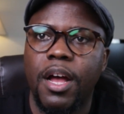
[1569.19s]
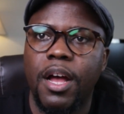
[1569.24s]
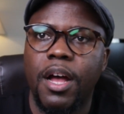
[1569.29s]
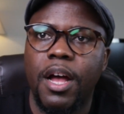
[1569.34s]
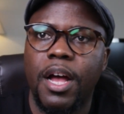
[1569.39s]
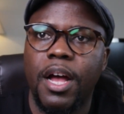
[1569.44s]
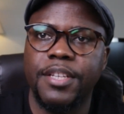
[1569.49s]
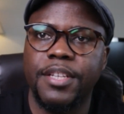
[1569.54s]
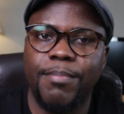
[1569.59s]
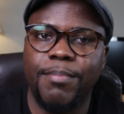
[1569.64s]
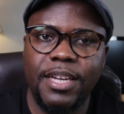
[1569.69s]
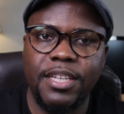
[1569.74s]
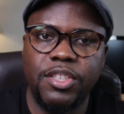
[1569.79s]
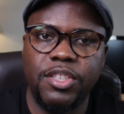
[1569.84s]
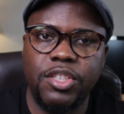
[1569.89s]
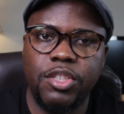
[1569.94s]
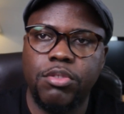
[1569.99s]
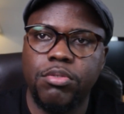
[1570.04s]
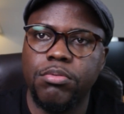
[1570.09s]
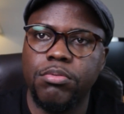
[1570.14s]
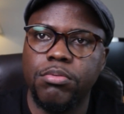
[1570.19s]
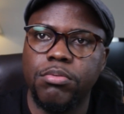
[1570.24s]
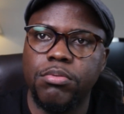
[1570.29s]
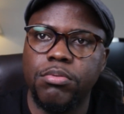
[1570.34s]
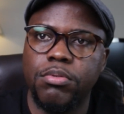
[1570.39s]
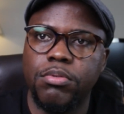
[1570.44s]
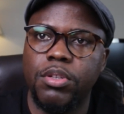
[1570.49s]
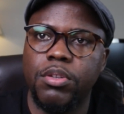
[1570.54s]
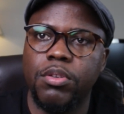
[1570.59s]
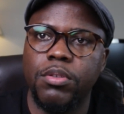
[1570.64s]
has managed to,
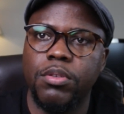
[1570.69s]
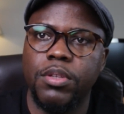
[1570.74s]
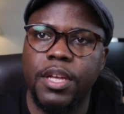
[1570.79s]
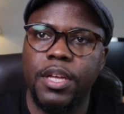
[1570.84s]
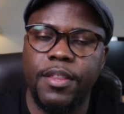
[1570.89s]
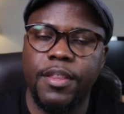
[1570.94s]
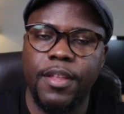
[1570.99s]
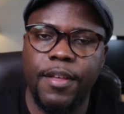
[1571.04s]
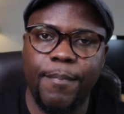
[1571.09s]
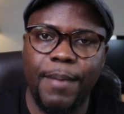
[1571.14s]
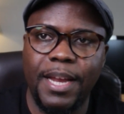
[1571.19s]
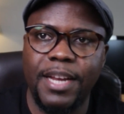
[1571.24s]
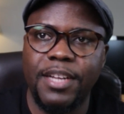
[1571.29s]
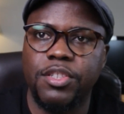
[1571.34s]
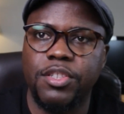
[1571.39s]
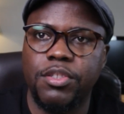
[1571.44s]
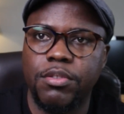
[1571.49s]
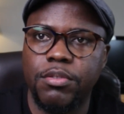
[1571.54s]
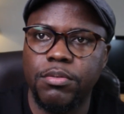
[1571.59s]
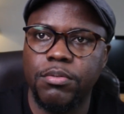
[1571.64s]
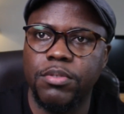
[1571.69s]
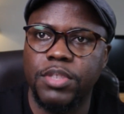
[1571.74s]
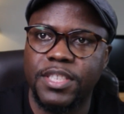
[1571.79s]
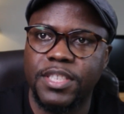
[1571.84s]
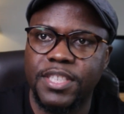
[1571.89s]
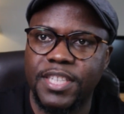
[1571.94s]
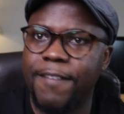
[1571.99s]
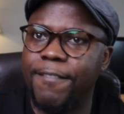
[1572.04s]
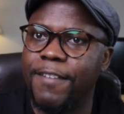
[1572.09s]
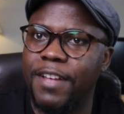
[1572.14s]
they managed to
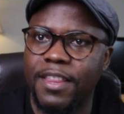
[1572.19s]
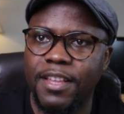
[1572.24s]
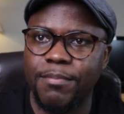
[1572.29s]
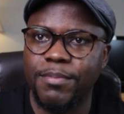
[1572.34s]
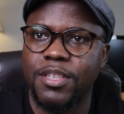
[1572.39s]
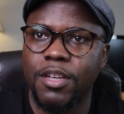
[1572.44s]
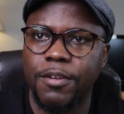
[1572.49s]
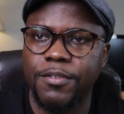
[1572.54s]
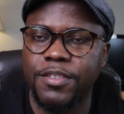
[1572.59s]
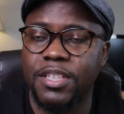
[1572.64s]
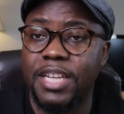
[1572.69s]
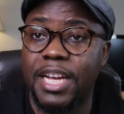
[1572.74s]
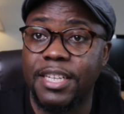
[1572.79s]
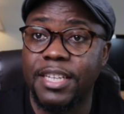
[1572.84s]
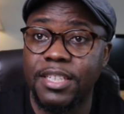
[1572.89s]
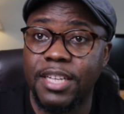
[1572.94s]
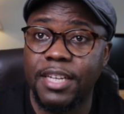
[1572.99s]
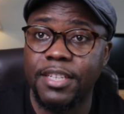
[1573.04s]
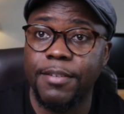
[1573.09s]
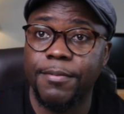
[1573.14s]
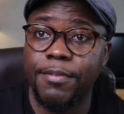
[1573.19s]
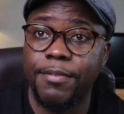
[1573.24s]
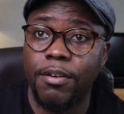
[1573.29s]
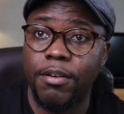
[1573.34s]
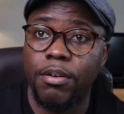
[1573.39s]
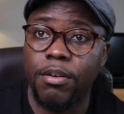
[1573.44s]
sever themselves in 1994.